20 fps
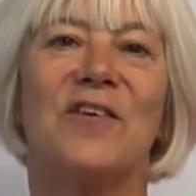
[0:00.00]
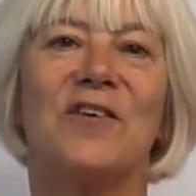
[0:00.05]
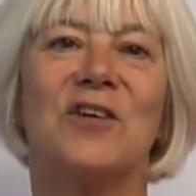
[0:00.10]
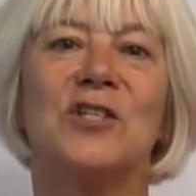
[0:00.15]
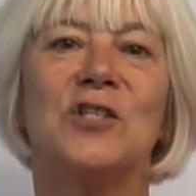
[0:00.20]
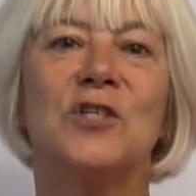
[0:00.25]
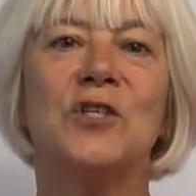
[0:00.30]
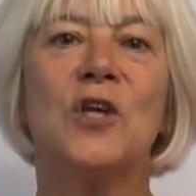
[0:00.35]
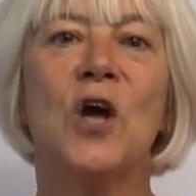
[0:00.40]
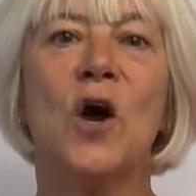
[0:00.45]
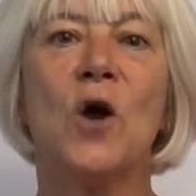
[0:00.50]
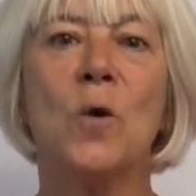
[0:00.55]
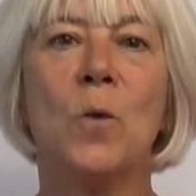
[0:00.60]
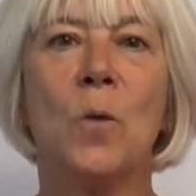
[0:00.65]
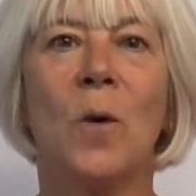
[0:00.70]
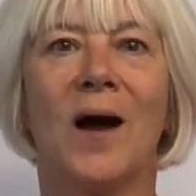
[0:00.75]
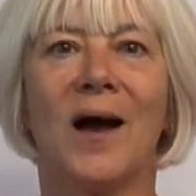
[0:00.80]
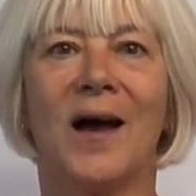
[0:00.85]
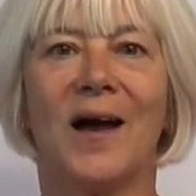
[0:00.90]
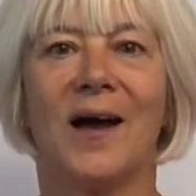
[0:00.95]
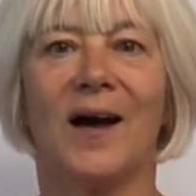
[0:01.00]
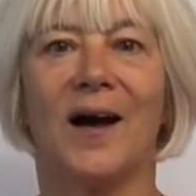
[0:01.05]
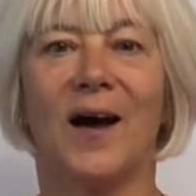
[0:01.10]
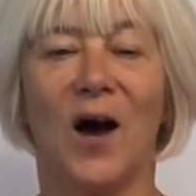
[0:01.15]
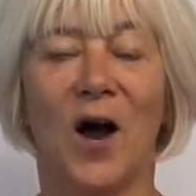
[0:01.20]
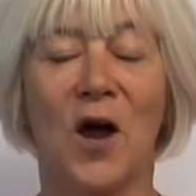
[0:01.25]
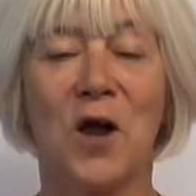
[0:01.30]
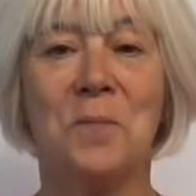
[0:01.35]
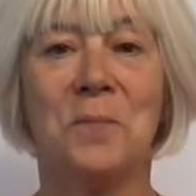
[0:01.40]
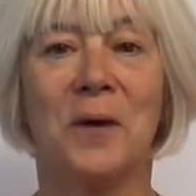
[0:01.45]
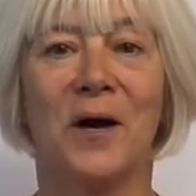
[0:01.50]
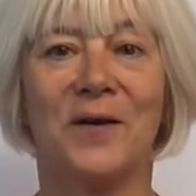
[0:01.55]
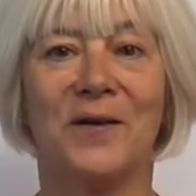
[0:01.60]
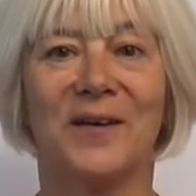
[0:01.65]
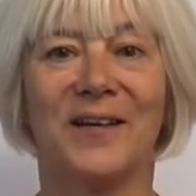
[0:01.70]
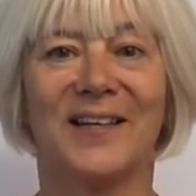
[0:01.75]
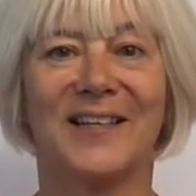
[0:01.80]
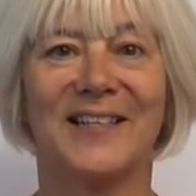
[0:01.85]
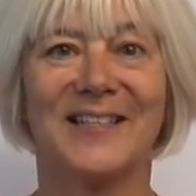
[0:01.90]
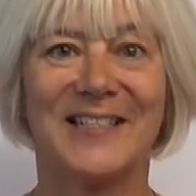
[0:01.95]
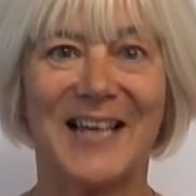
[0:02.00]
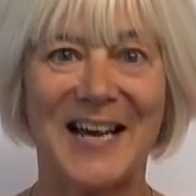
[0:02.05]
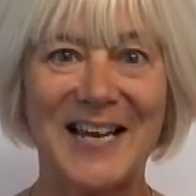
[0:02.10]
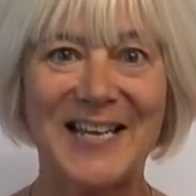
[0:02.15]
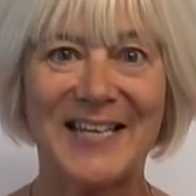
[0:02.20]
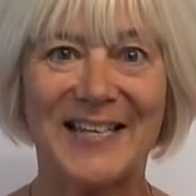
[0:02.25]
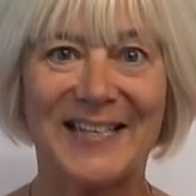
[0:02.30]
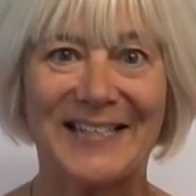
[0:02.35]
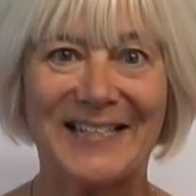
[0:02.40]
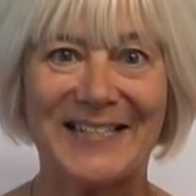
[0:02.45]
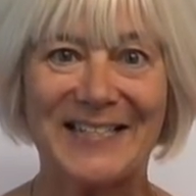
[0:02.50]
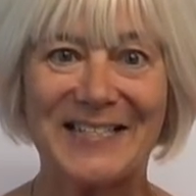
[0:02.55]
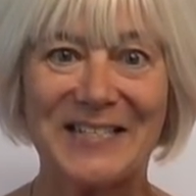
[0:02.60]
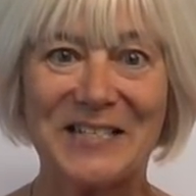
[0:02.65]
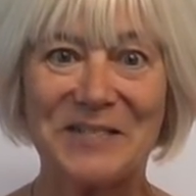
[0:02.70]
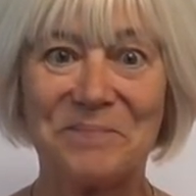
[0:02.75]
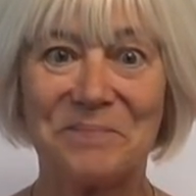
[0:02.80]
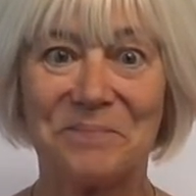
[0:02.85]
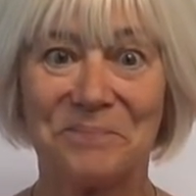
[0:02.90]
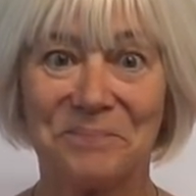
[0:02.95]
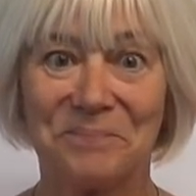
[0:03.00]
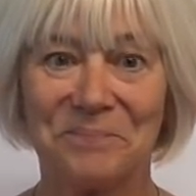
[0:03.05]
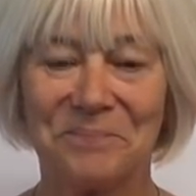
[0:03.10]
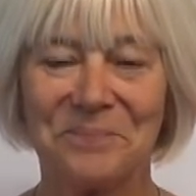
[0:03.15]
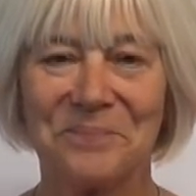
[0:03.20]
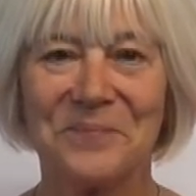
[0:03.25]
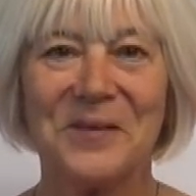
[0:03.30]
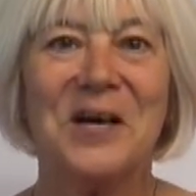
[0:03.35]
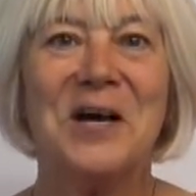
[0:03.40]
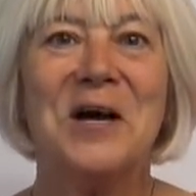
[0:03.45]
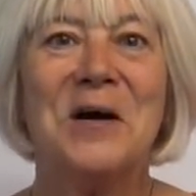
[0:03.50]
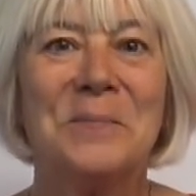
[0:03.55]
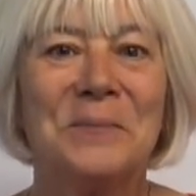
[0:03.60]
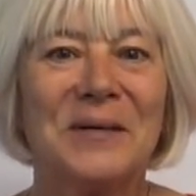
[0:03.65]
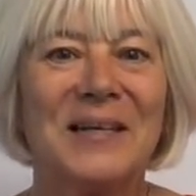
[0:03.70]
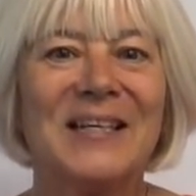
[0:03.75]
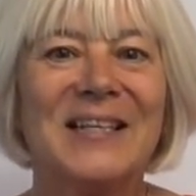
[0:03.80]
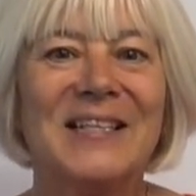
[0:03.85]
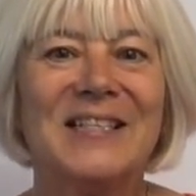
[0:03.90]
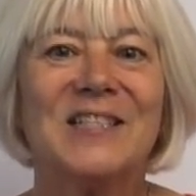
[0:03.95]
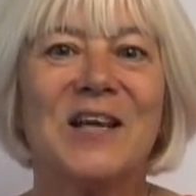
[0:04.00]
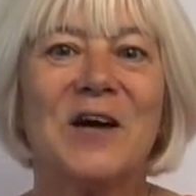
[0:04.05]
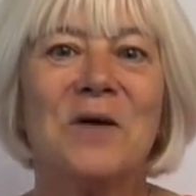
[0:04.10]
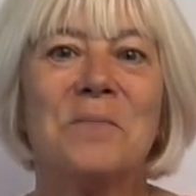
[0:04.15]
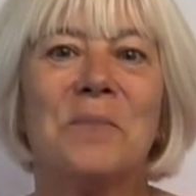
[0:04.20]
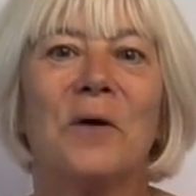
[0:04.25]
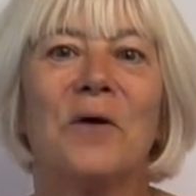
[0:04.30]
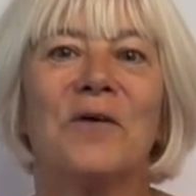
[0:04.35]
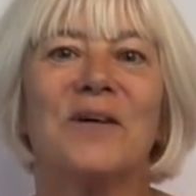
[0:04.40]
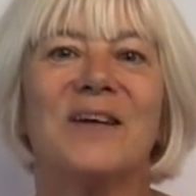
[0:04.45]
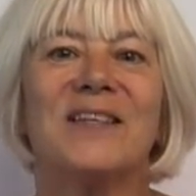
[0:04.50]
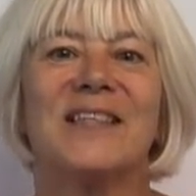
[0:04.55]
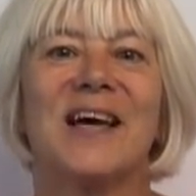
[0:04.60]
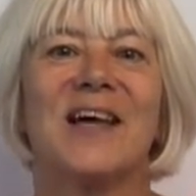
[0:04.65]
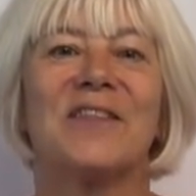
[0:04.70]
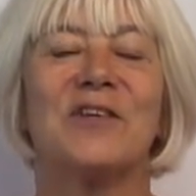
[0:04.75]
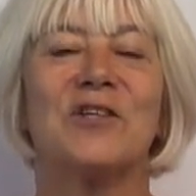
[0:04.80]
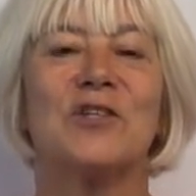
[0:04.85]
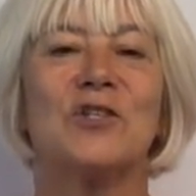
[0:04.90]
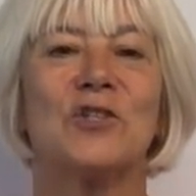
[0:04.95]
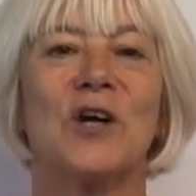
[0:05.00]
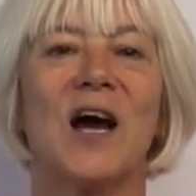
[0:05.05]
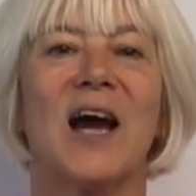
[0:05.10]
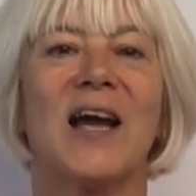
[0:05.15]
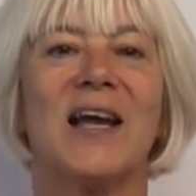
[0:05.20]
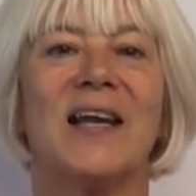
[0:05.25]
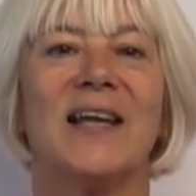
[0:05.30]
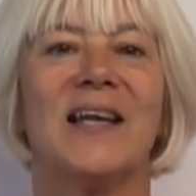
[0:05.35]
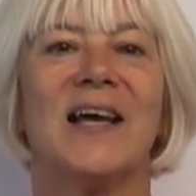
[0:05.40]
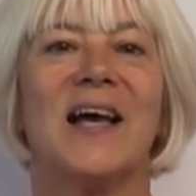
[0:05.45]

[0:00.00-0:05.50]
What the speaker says: there is nowhere a homeowner can take it. Please don't pour it down the drain,